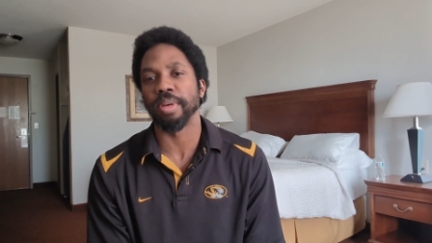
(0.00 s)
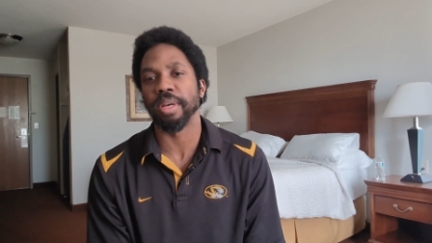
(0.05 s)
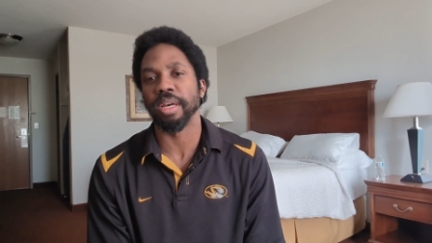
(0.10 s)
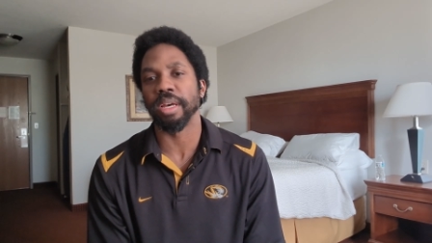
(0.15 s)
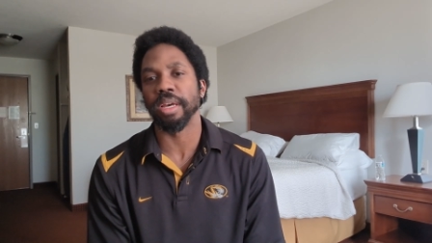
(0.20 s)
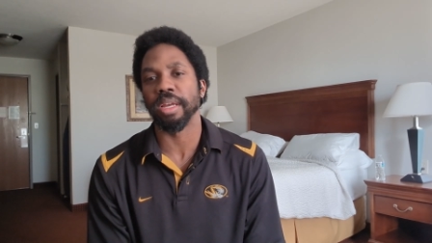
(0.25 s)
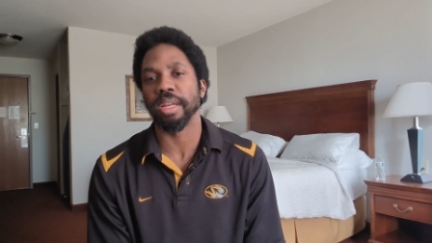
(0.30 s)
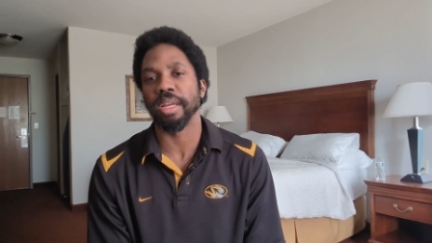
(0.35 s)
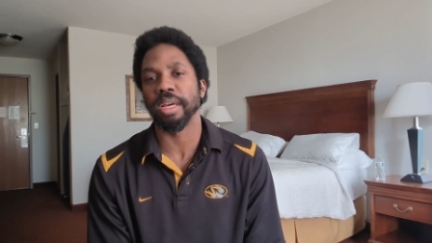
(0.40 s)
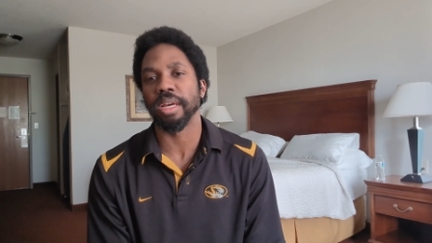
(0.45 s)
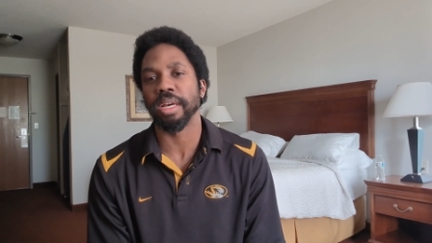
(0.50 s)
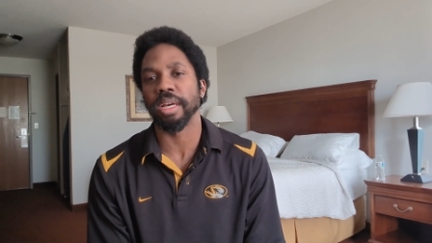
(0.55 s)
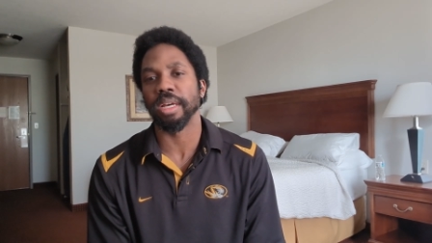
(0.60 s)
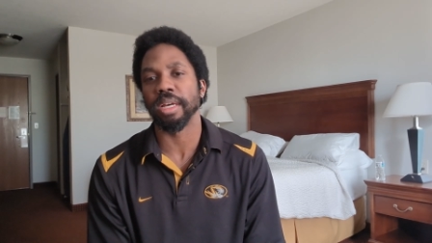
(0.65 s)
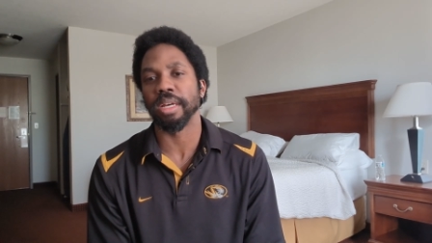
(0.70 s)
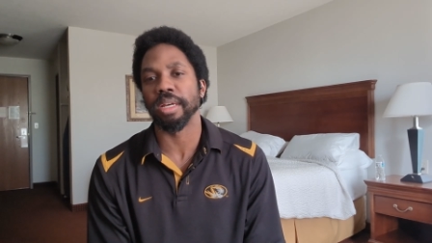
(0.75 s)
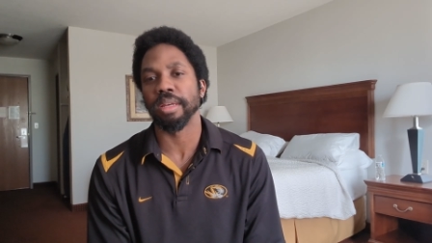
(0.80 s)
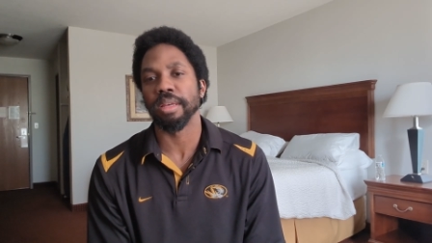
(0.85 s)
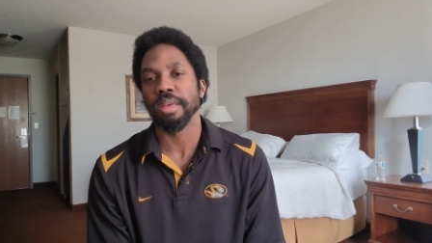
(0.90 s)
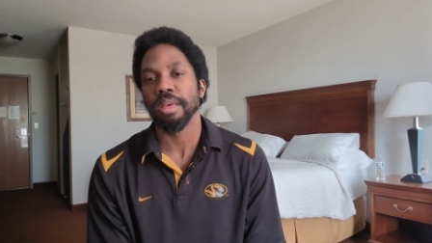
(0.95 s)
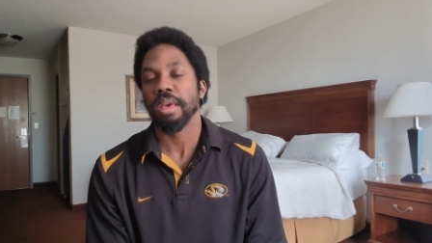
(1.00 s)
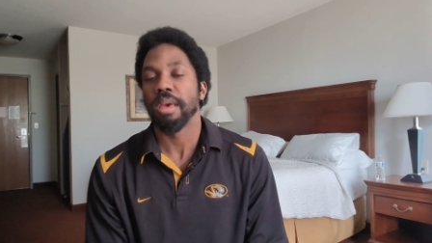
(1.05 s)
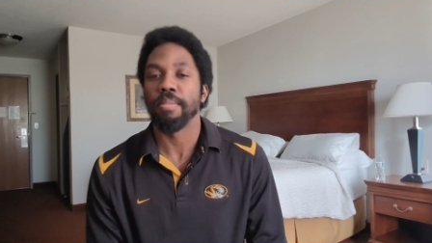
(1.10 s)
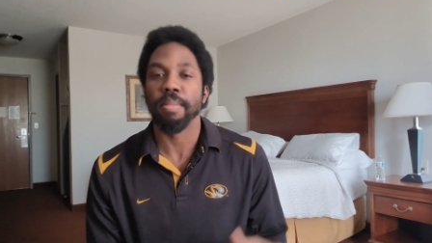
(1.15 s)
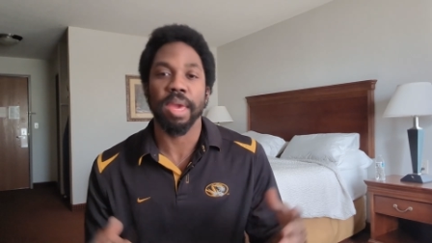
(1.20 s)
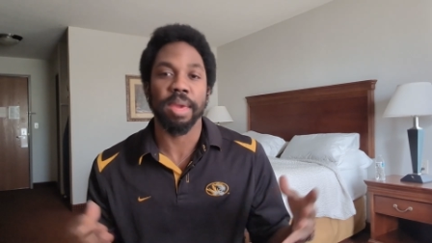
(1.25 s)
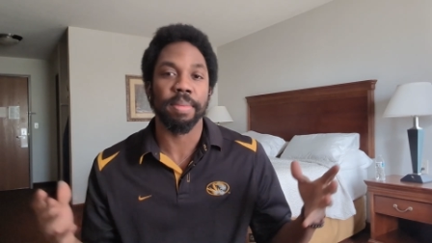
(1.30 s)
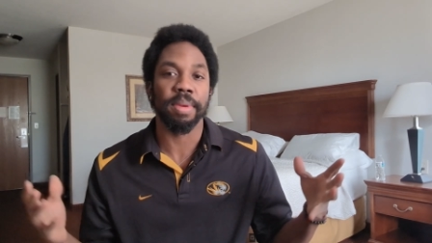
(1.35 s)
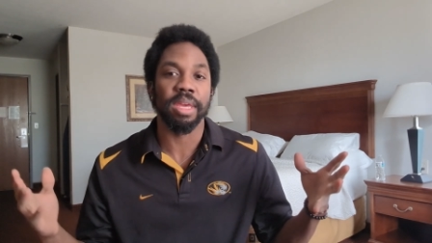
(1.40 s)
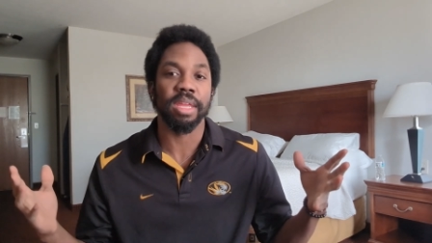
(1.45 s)
But uh,
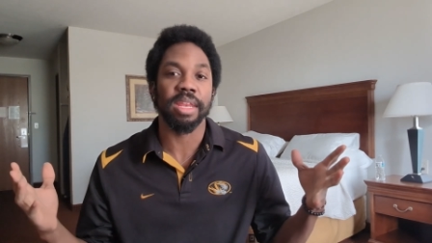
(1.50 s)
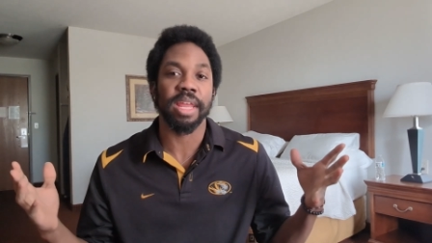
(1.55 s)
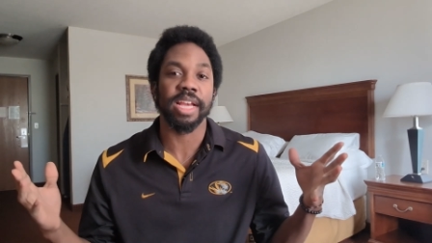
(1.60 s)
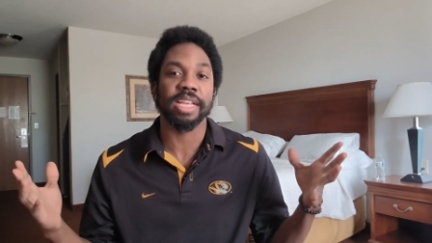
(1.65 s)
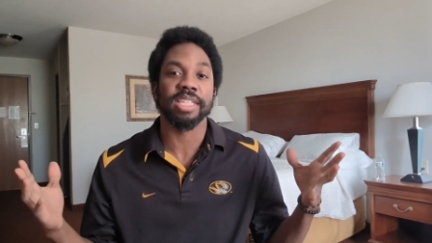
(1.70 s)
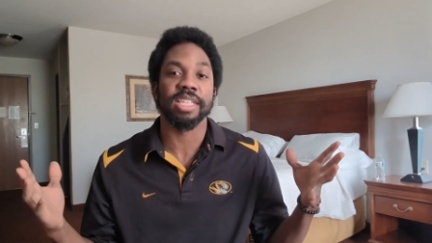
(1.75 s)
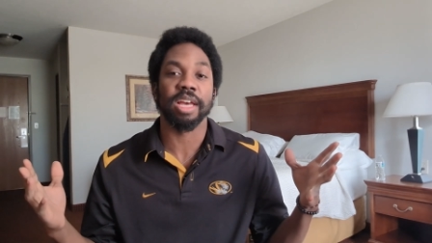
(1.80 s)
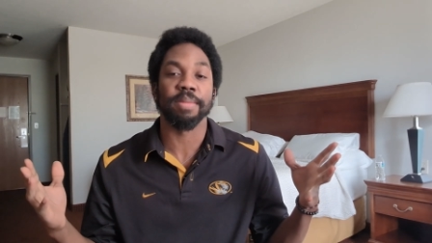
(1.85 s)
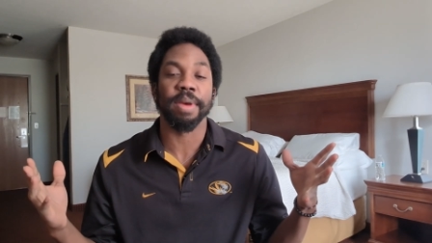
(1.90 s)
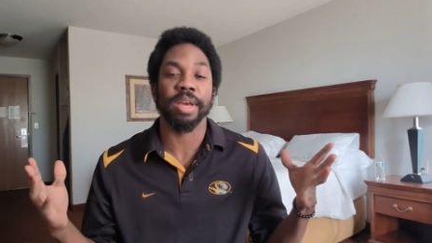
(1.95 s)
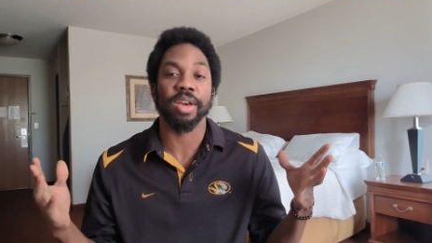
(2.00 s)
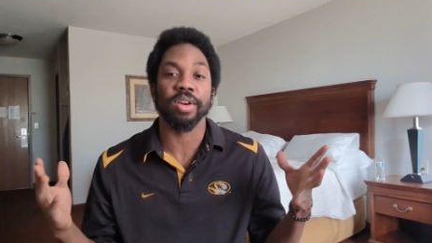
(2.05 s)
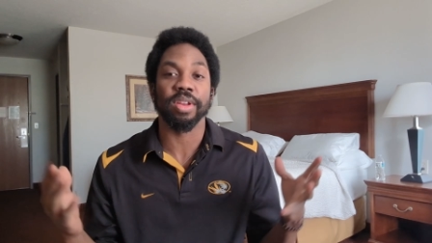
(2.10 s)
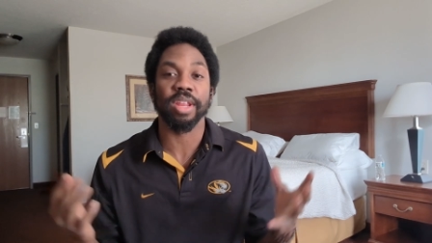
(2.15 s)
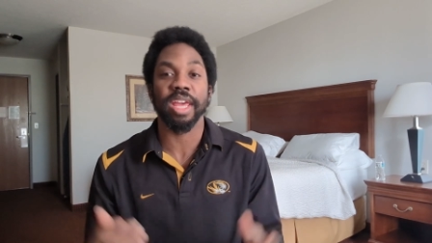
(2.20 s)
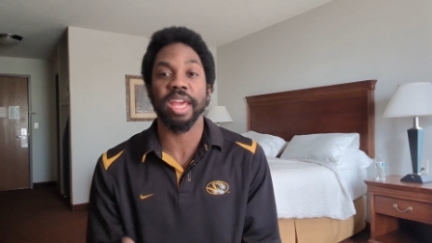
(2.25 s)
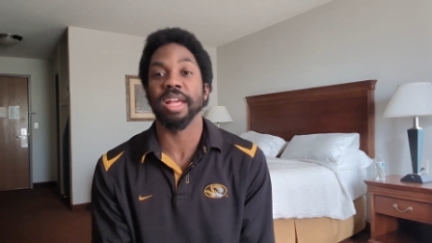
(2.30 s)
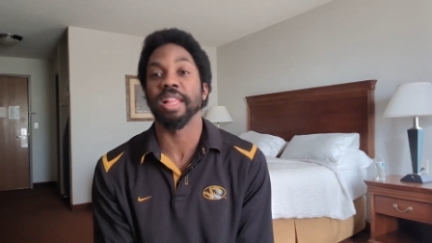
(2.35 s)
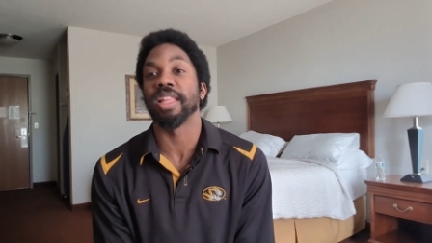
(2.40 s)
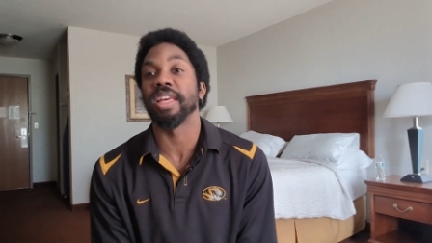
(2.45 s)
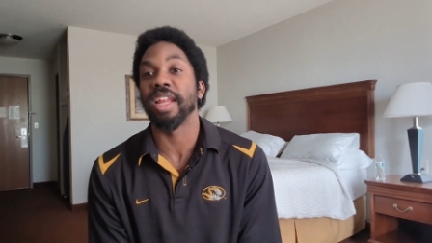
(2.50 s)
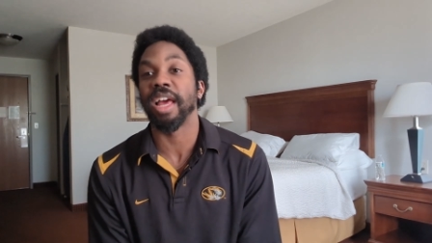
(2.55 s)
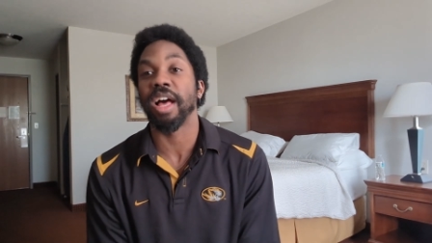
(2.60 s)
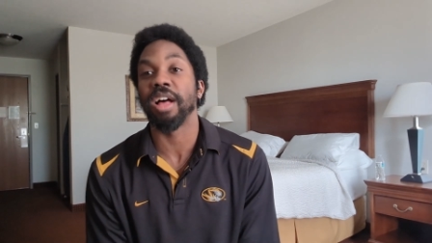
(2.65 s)
maybe next time I go to England,